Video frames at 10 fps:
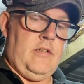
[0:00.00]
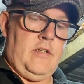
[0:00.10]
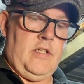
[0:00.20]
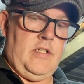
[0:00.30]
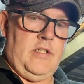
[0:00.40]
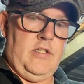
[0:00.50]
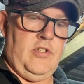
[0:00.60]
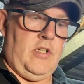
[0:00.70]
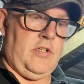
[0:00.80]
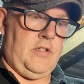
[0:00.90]
because the
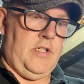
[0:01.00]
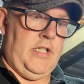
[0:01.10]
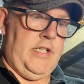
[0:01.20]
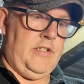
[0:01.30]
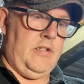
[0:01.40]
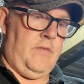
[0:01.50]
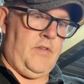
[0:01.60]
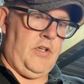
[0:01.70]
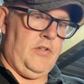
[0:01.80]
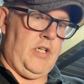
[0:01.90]
jar lid's not
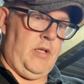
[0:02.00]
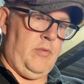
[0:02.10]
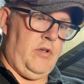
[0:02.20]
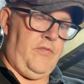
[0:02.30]
very good anymore,